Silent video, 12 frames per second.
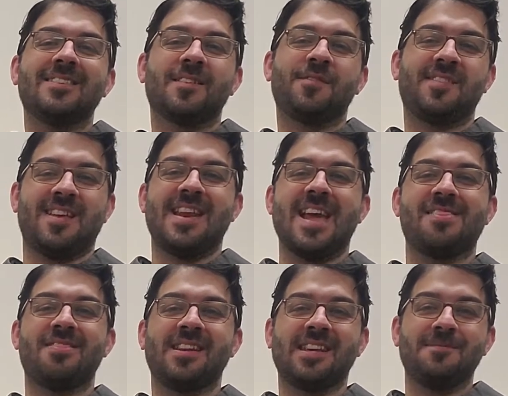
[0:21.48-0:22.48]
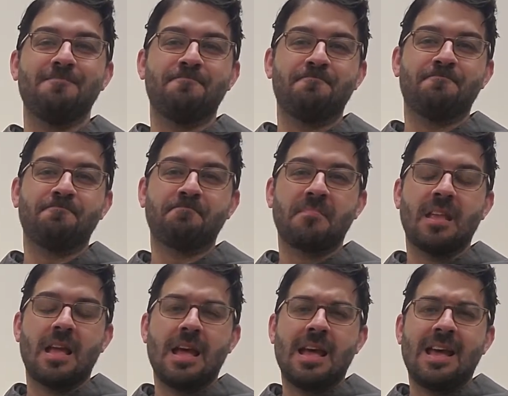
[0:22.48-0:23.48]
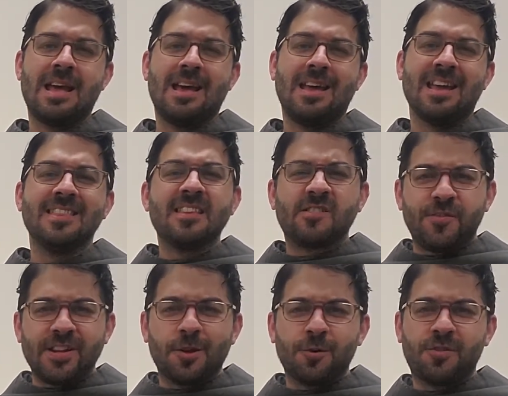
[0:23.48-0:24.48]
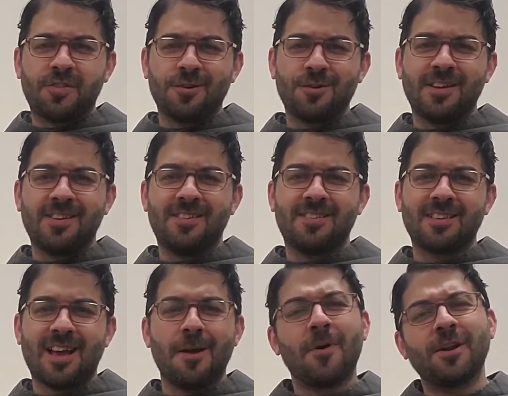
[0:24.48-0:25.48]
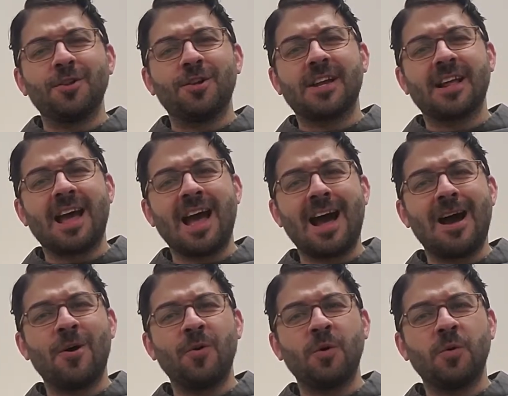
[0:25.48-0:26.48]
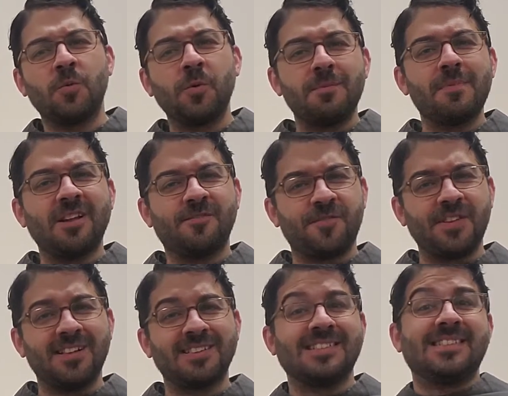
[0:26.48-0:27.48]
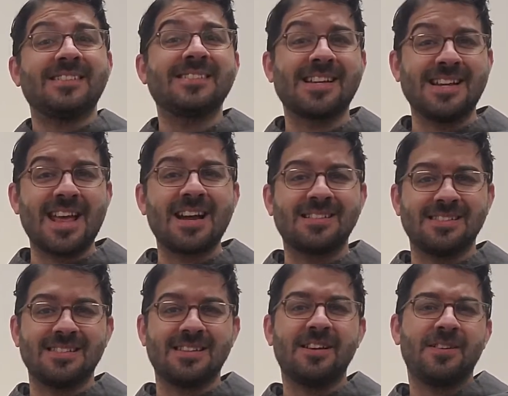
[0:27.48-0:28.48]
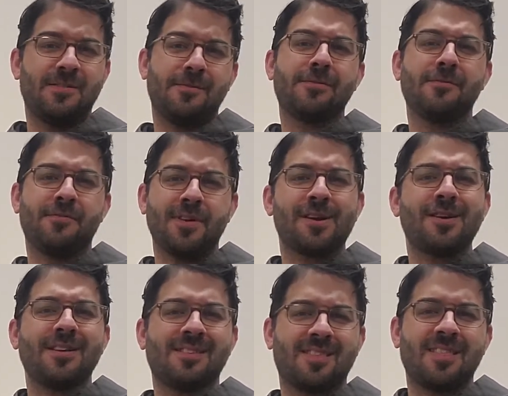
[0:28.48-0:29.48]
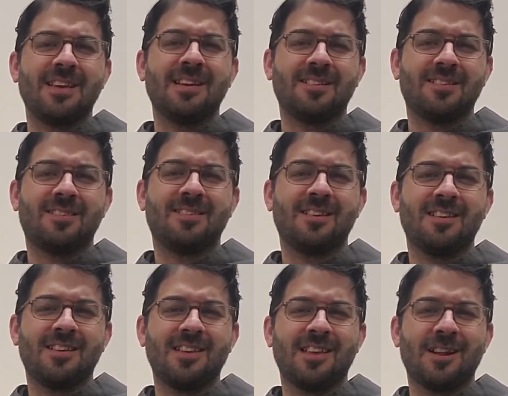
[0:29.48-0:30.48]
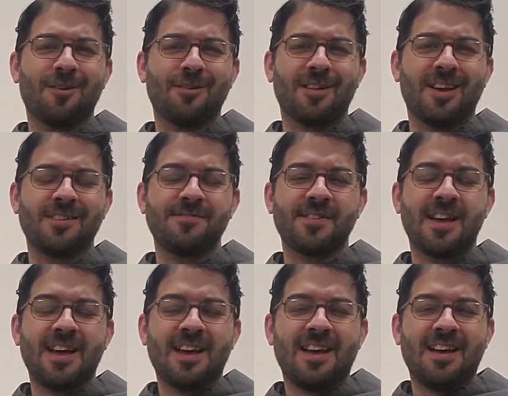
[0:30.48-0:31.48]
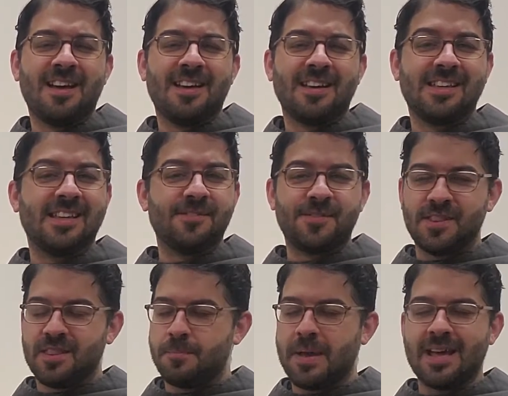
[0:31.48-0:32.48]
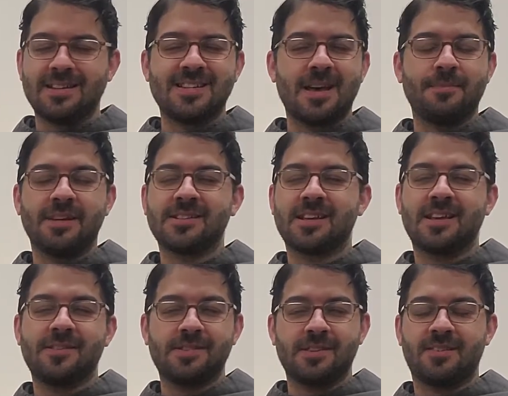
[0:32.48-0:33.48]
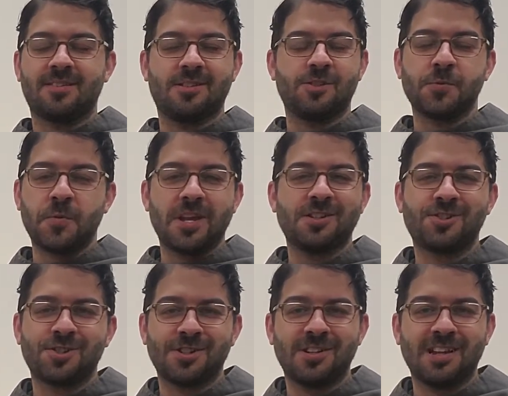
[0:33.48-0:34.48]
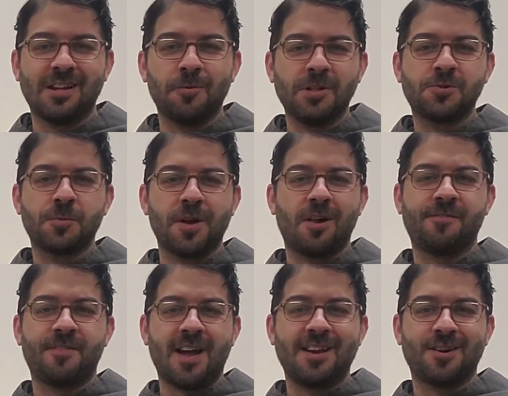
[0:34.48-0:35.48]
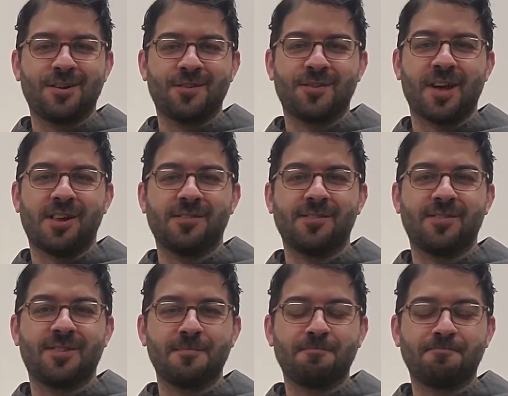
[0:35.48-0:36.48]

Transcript: of St. Anthony. In this video series, I want to look at how we might feel disconnected from various things in our life, given the pandemic, given the situation in which we all find ourselves.